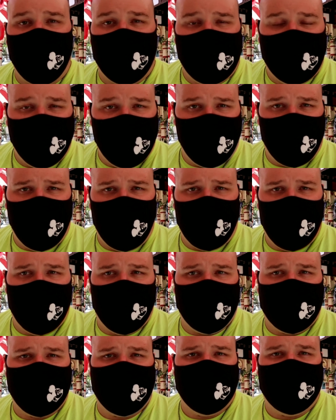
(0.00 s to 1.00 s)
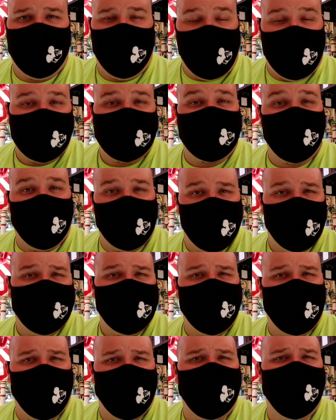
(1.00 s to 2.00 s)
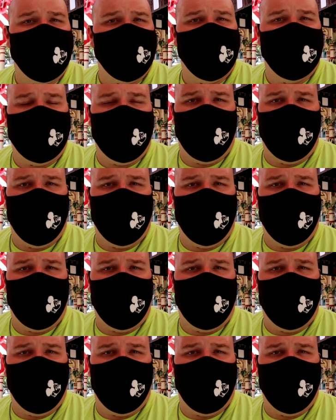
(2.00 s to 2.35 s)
were in the park, they'll ask you, are you in the park or are you at